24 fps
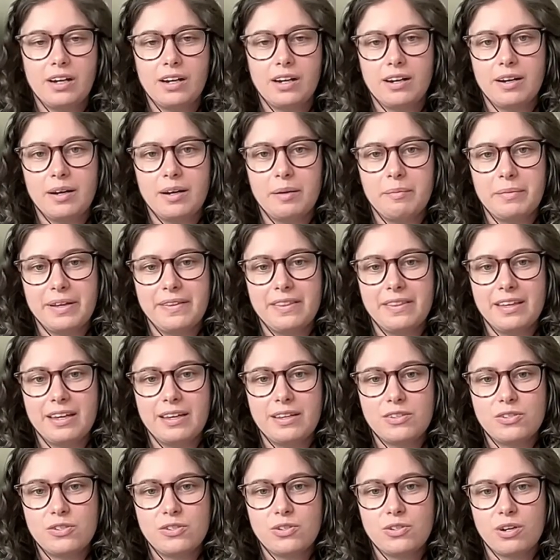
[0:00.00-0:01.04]
and
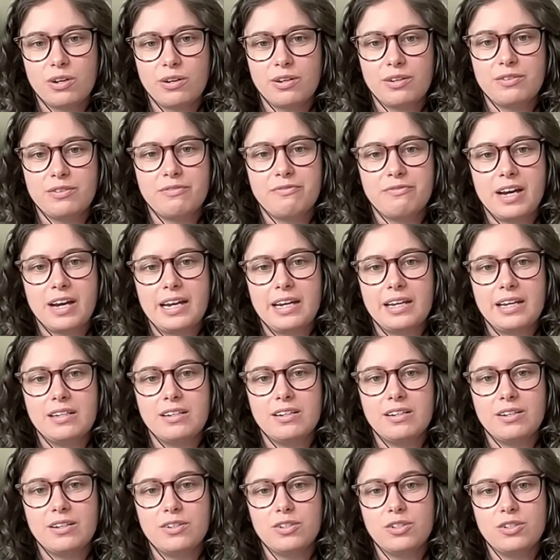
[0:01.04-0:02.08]
they started to
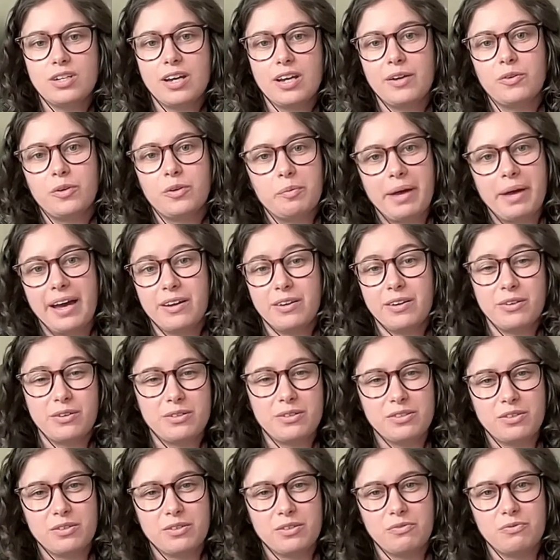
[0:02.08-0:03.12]
find general
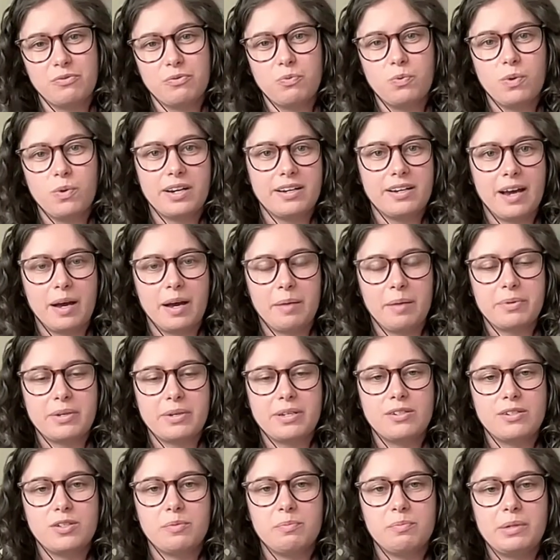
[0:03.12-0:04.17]
patterns of what had
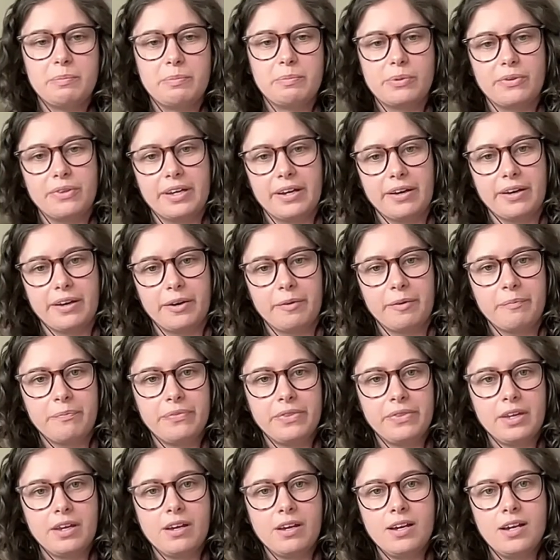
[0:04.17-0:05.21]
happened to people there
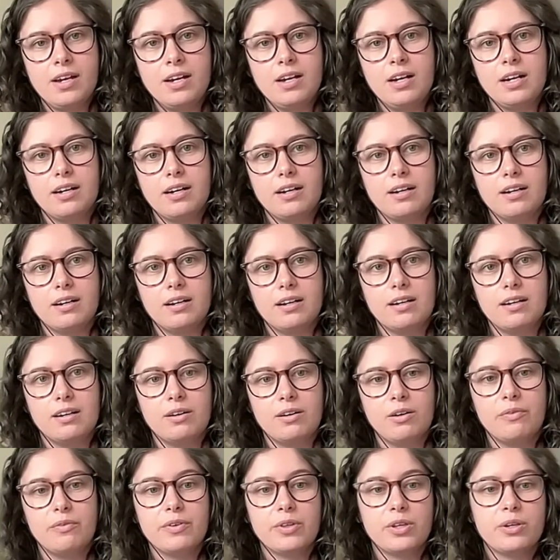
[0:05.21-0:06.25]

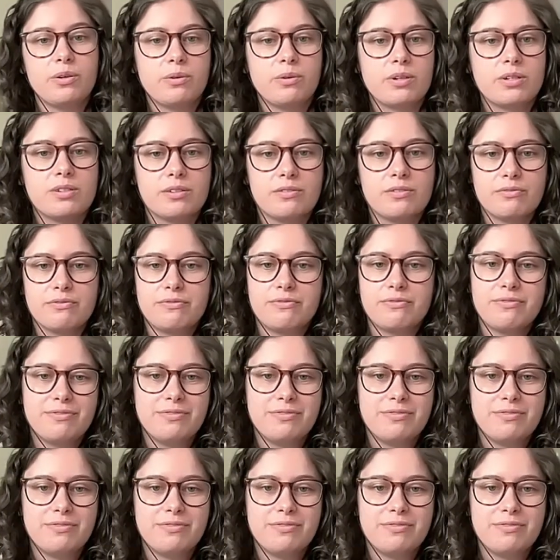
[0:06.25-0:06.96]
over the course of